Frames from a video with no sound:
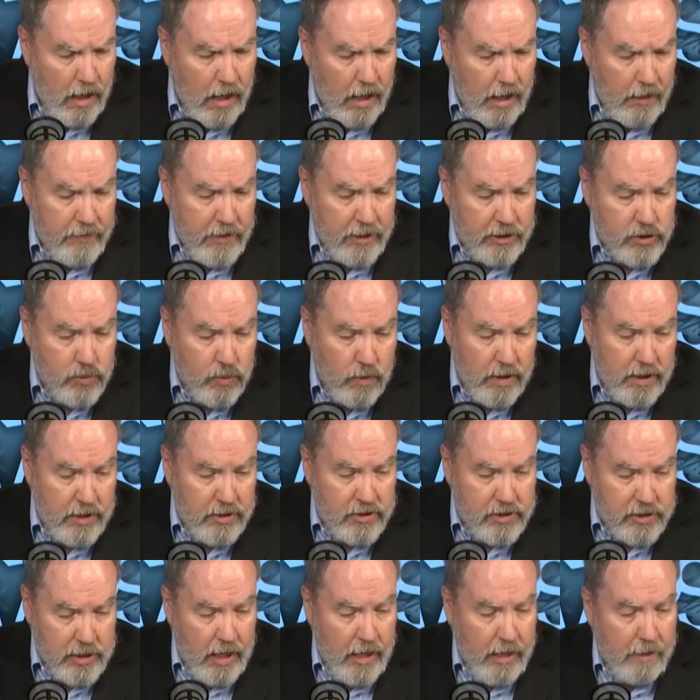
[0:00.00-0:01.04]
This
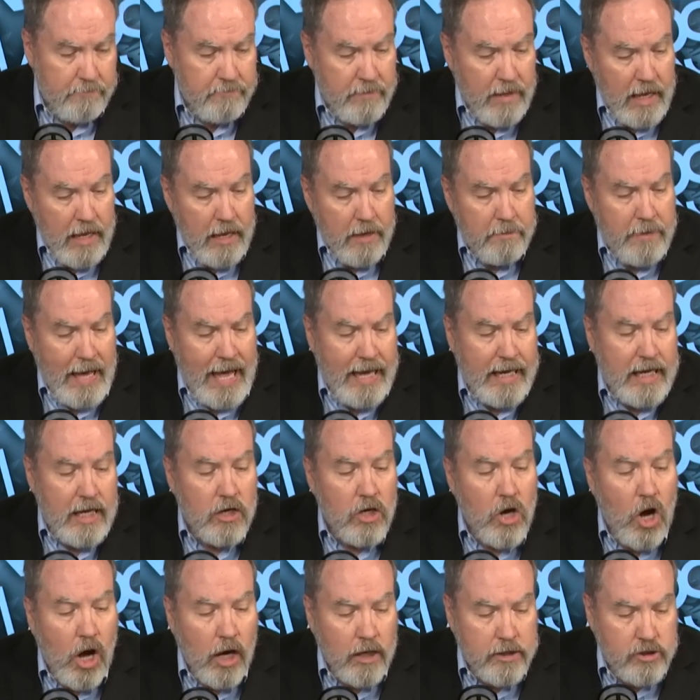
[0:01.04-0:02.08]
was back in
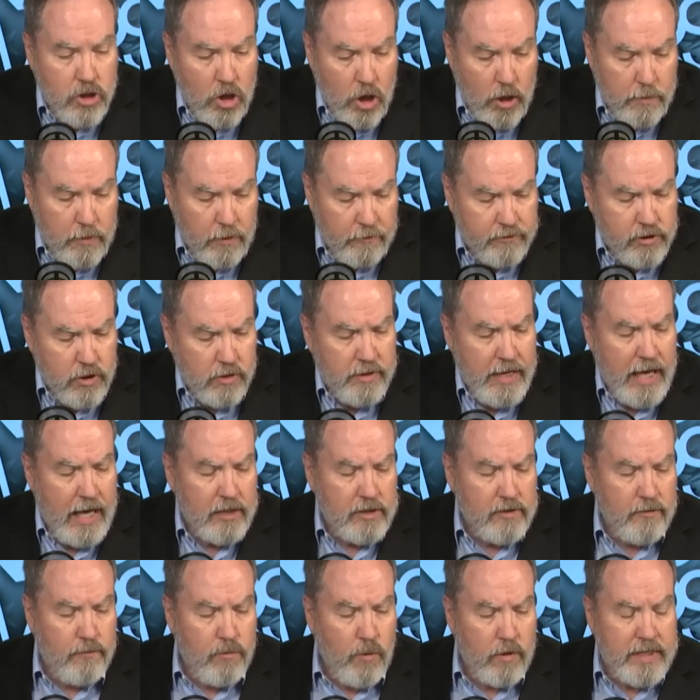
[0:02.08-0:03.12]
October of
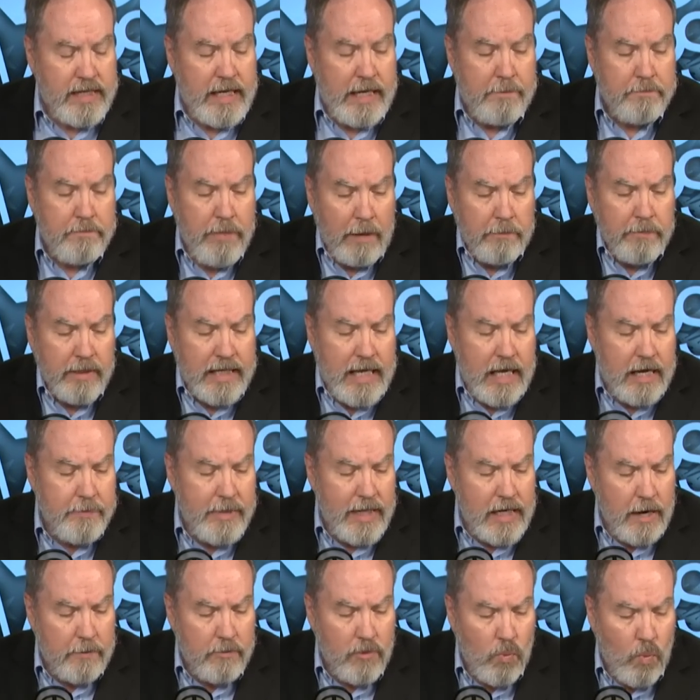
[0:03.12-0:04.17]
2014. Public enemy
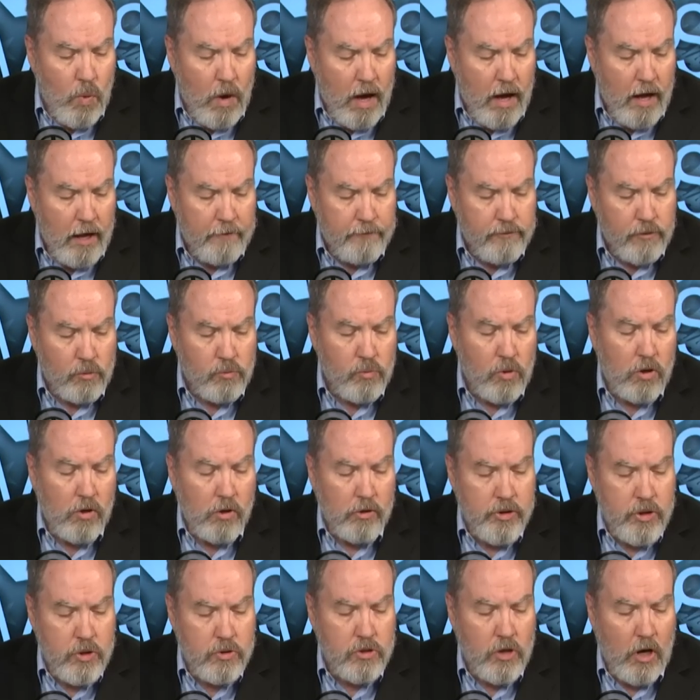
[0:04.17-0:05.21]
number 1 for rural
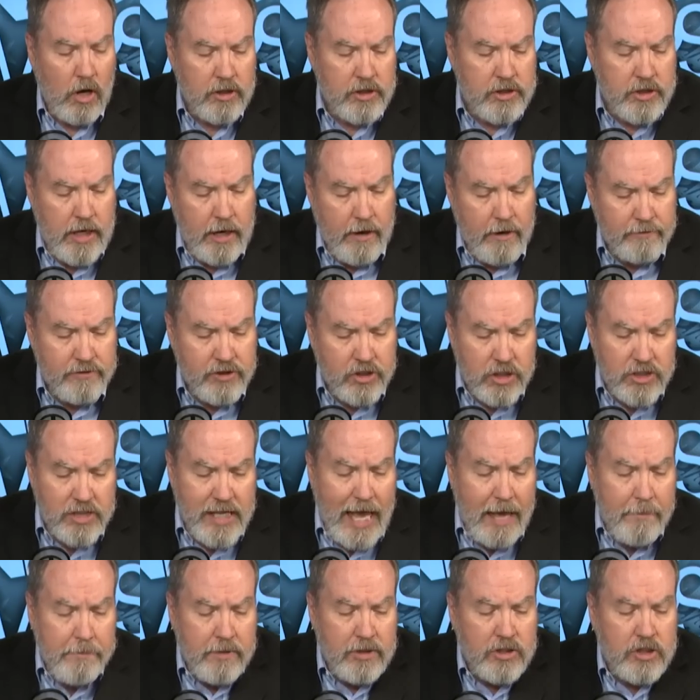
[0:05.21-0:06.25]
Utah sheriffs just
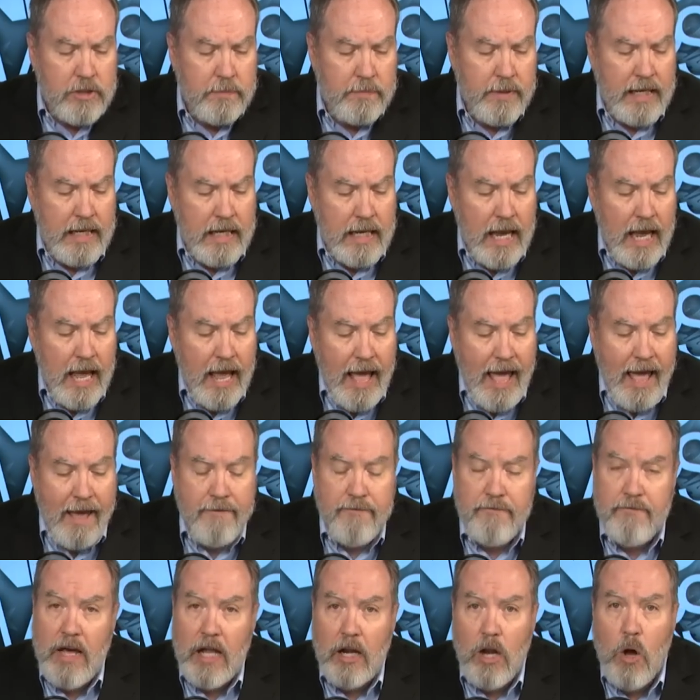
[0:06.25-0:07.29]
happens to be a
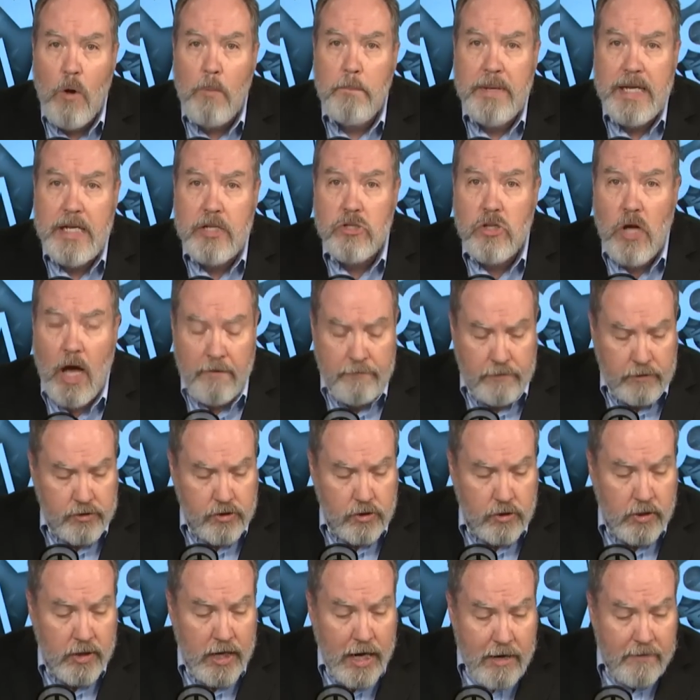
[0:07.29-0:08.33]
fellow peace
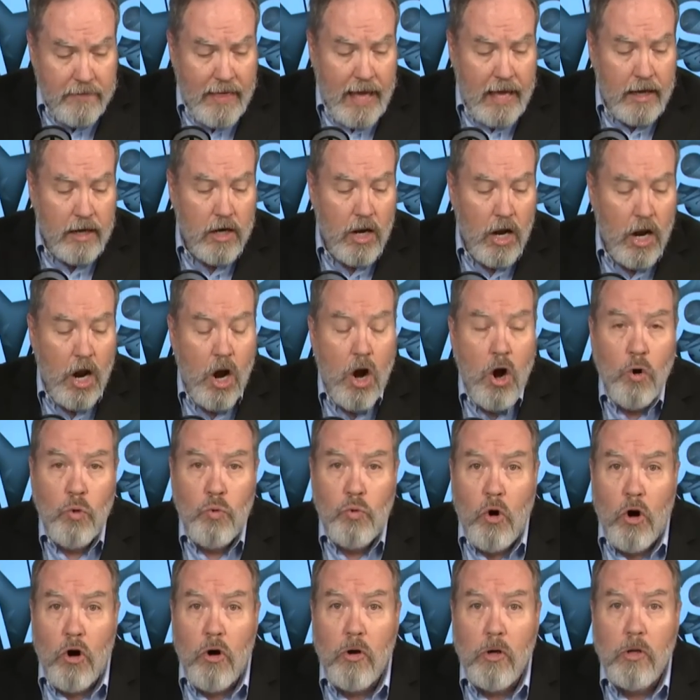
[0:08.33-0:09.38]
officer. You hear that?
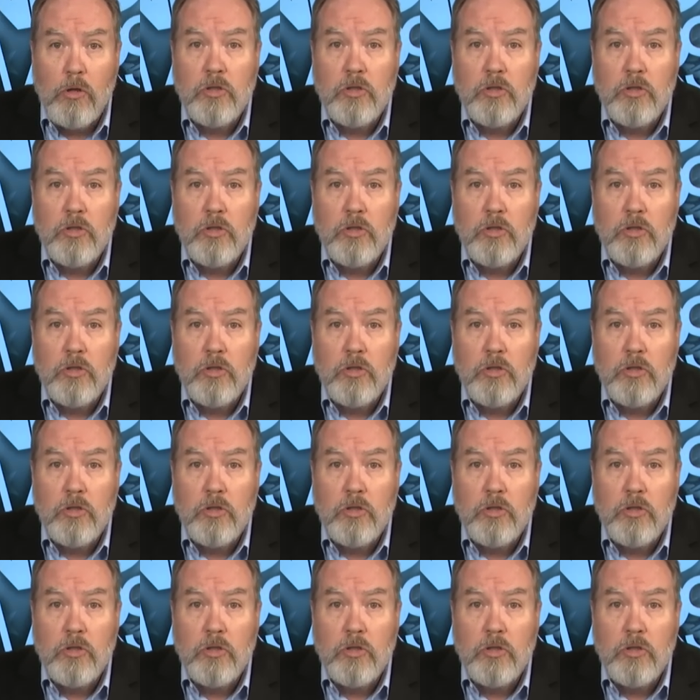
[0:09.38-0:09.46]
Rural